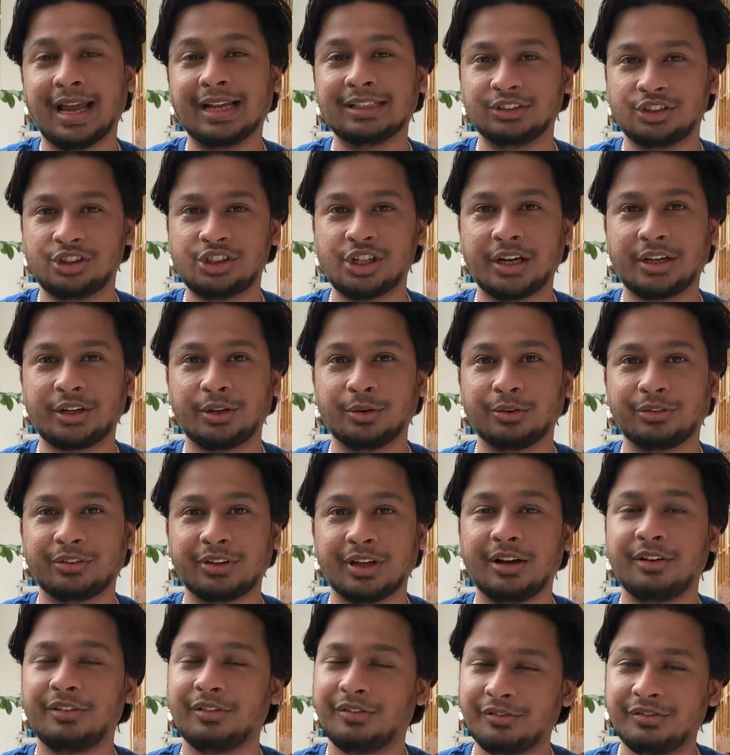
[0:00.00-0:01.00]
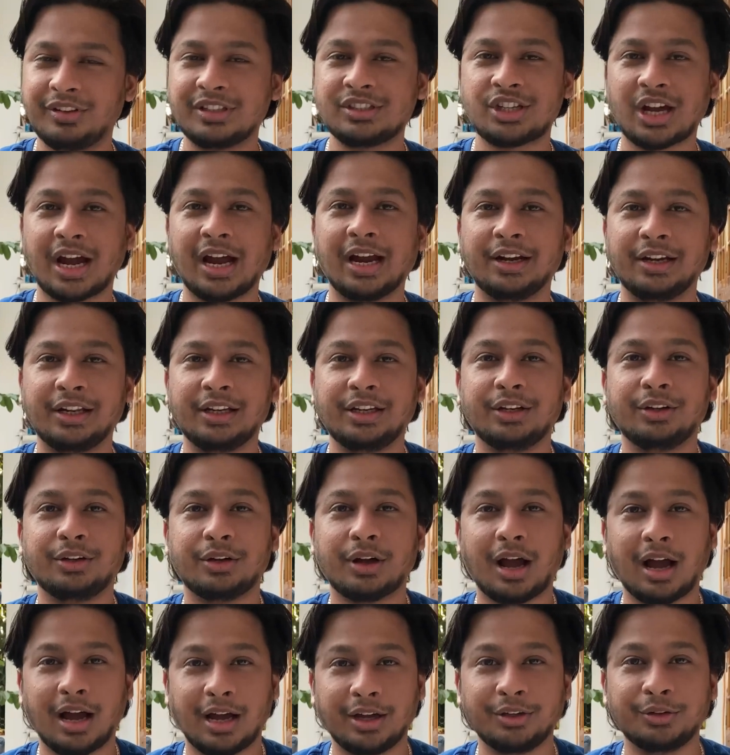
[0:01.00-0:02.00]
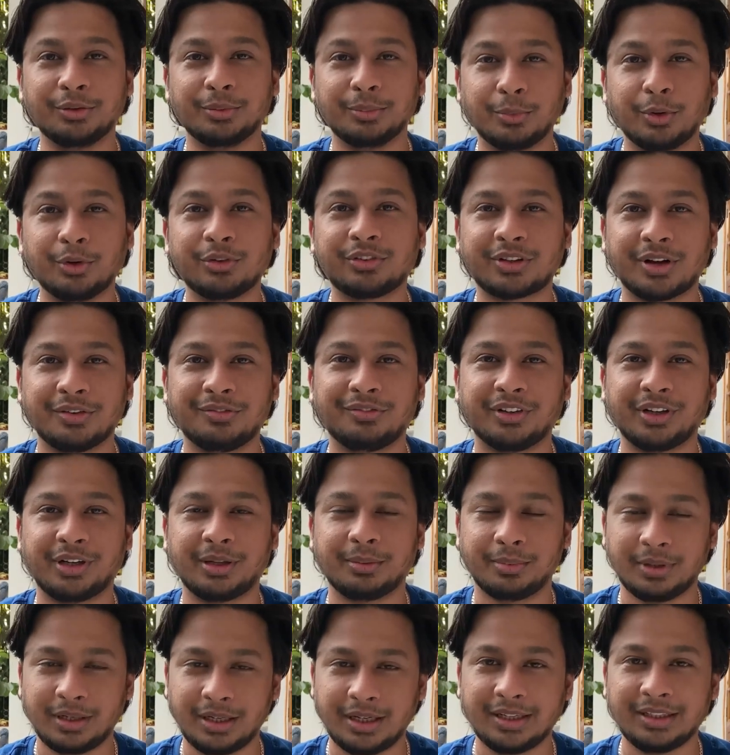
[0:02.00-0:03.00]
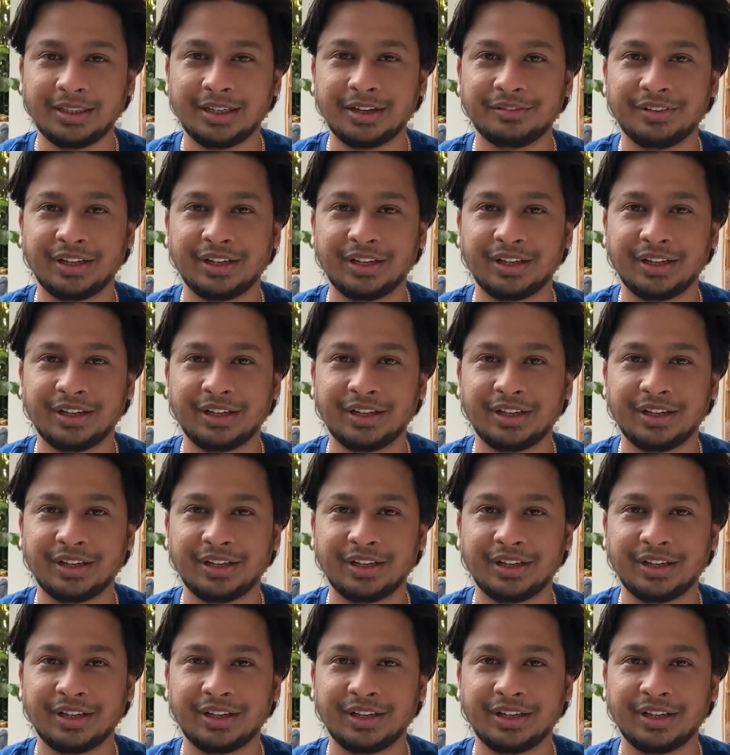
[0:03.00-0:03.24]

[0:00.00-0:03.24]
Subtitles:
and check yourself which ID are you most comfortable in